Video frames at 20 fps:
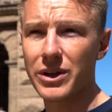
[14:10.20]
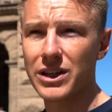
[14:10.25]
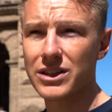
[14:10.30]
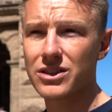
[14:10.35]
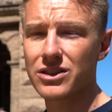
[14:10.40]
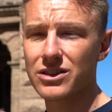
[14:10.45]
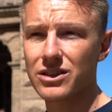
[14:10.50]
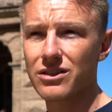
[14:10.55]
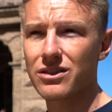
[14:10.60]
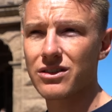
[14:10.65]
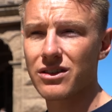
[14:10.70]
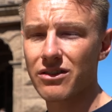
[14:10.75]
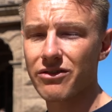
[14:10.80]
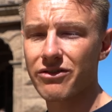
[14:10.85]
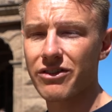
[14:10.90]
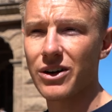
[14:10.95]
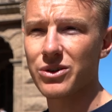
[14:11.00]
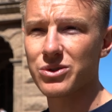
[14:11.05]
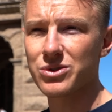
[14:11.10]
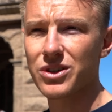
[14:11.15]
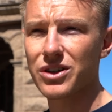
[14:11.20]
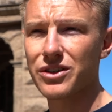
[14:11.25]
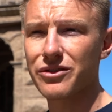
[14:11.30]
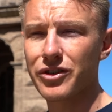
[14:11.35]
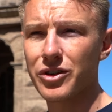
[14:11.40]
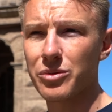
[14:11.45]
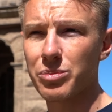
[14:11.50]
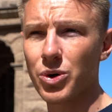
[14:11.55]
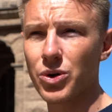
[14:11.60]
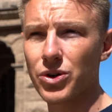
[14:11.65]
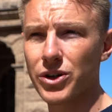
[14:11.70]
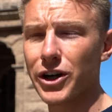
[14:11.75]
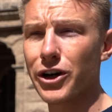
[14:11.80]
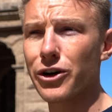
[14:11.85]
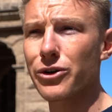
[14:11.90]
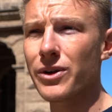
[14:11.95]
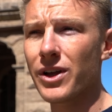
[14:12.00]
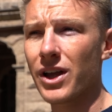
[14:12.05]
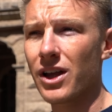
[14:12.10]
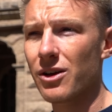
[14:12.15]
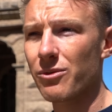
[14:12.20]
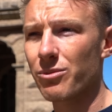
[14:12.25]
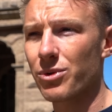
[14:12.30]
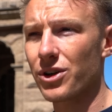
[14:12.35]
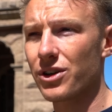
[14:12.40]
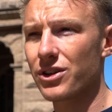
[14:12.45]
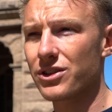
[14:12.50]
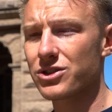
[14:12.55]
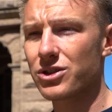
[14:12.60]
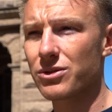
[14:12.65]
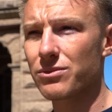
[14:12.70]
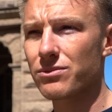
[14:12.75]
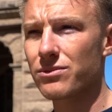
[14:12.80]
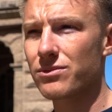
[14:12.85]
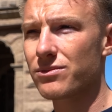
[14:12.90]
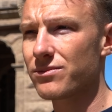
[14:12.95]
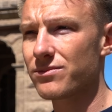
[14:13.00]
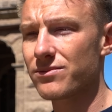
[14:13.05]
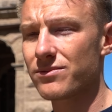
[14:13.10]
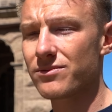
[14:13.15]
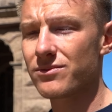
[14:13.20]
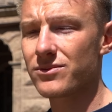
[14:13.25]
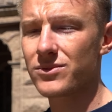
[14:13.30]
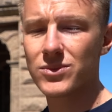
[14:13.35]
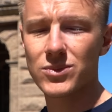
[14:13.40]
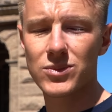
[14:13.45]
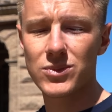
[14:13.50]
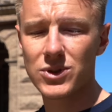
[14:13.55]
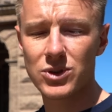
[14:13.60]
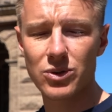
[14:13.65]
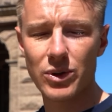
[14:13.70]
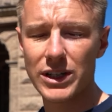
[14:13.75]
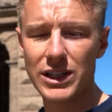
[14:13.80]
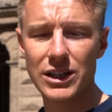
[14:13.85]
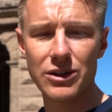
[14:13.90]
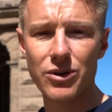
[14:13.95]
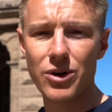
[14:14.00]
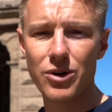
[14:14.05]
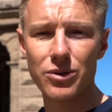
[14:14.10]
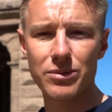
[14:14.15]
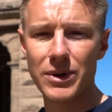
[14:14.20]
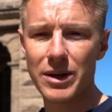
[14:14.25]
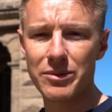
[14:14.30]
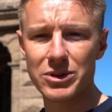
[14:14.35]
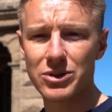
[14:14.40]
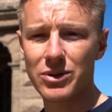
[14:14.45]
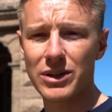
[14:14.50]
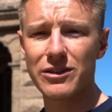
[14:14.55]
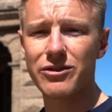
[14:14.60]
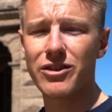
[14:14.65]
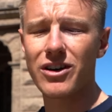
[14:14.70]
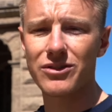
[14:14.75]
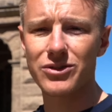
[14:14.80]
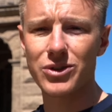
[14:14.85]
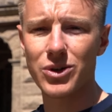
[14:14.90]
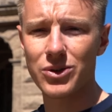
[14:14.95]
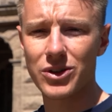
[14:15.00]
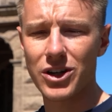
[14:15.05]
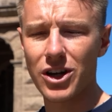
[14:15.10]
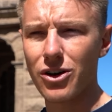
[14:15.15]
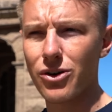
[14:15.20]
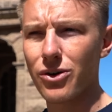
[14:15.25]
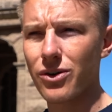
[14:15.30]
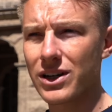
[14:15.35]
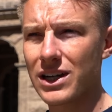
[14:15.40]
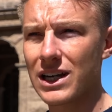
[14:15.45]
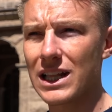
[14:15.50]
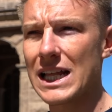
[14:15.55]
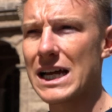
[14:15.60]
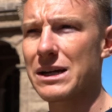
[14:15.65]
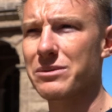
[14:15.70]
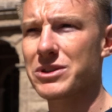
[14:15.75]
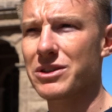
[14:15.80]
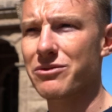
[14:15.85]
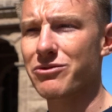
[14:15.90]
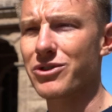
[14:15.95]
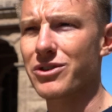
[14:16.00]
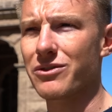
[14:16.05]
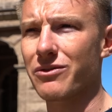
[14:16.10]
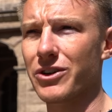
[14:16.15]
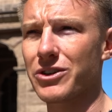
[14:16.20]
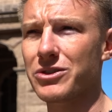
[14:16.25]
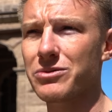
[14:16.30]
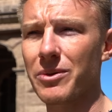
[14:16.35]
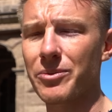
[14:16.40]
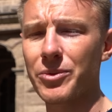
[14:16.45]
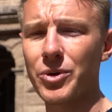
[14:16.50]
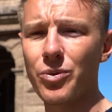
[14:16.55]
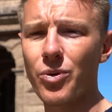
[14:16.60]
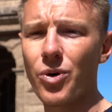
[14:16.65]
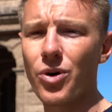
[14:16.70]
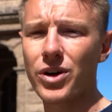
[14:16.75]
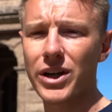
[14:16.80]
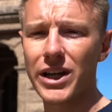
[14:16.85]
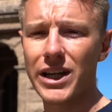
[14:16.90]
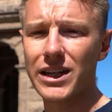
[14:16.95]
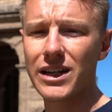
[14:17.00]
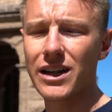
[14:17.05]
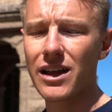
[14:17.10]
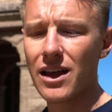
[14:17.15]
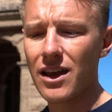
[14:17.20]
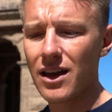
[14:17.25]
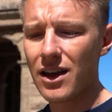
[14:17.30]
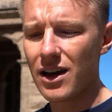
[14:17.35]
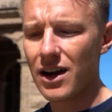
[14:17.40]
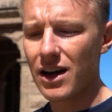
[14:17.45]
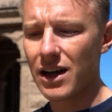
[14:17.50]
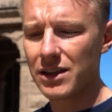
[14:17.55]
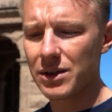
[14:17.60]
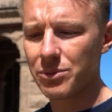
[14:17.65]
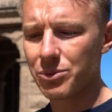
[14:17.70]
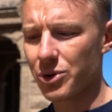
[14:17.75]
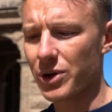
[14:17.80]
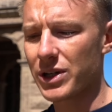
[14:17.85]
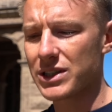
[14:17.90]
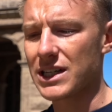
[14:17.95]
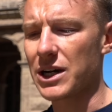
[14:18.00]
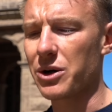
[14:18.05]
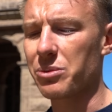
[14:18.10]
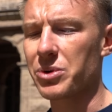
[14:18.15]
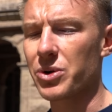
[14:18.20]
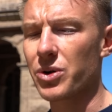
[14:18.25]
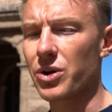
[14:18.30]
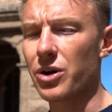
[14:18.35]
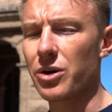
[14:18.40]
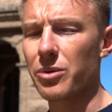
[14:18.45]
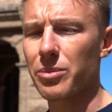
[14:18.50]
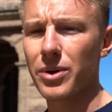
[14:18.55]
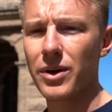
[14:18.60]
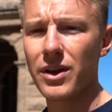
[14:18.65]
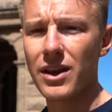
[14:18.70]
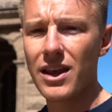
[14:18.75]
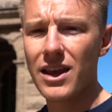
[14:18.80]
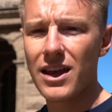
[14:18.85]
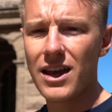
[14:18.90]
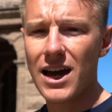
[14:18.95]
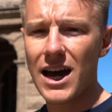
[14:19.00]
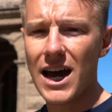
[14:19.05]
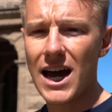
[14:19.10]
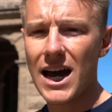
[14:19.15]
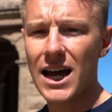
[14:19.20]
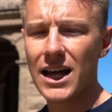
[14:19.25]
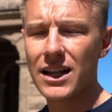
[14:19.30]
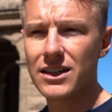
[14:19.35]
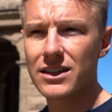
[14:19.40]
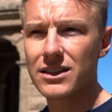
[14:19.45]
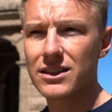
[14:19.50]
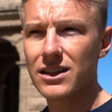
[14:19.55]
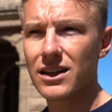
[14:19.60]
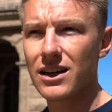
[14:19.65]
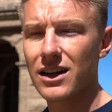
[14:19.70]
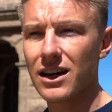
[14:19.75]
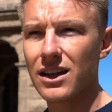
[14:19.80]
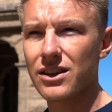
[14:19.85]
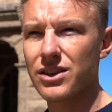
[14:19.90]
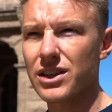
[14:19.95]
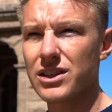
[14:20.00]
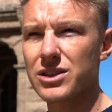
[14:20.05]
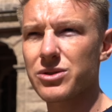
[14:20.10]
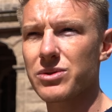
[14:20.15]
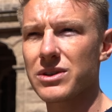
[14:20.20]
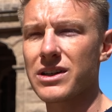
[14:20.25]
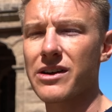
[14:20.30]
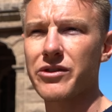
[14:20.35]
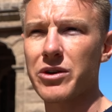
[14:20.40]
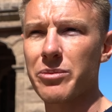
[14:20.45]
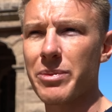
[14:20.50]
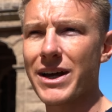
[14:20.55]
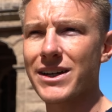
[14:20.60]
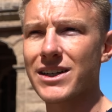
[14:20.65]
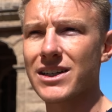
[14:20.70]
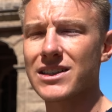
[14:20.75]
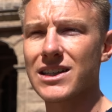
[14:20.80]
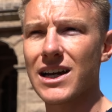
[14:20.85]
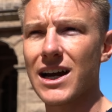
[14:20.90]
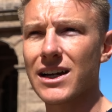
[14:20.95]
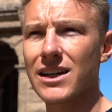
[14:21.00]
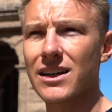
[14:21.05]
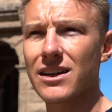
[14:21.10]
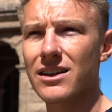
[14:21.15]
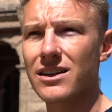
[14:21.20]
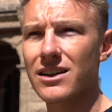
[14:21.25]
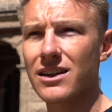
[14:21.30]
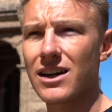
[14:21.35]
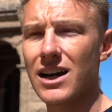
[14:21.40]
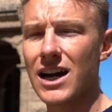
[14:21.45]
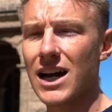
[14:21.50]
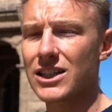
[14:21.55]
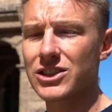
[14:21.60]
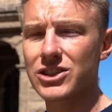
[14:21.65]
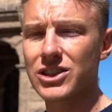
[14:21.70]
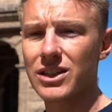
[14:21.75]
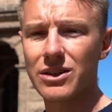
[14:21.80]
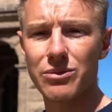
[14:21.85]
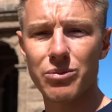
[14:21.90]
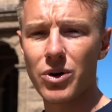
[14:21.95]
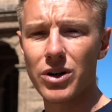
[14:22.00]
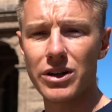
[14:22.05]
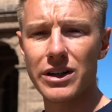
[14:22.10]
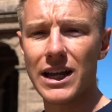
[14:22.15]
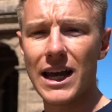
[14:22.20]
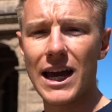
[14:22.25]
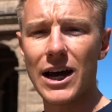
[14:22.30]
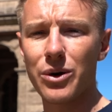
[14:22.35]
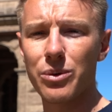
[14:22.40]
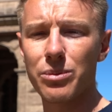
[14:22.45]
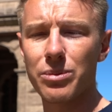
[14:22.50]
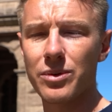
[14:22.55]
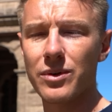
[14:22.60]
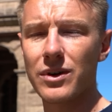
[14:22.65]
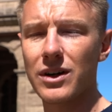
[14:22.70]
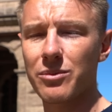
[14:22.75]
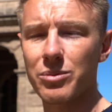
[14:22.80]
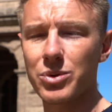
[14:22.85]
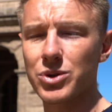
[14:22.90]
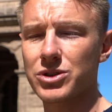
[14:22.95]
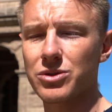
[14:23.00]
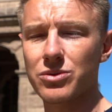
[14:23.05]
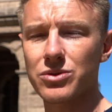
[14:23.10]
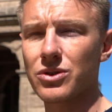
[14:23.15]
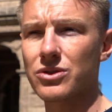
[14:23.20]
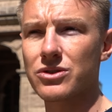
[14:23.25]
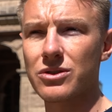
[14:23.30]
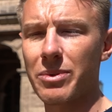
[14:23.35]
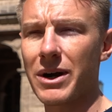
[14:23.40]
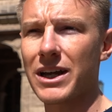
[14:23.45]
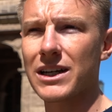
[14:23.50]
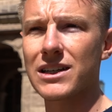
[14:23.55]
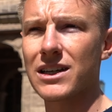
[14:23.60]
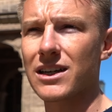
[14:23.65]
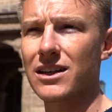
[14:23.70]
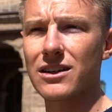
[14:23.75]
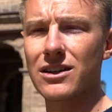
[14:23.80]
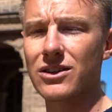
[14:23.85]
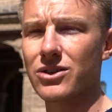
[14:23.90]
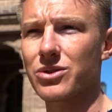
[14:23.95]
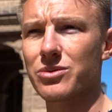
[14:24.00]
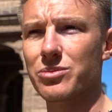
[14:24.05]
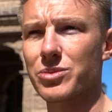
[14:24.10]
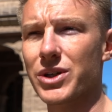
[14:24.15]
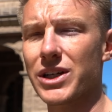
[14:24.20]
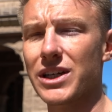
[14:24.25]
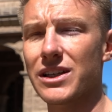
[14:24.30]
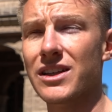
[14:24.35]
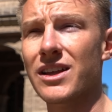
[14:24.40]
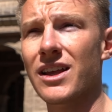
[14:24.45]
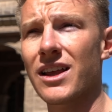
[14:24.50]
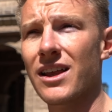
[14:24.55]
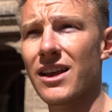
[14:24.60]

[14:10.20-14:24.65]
this because I felt sorry for the poor girl, but some 20 year old, maybe 25 year old girl collapsed in front of us when we were walking, and then we went to help her up, and I think she was having a panic attack, and she didn't want help, but she was also panicking and couldn't breathe.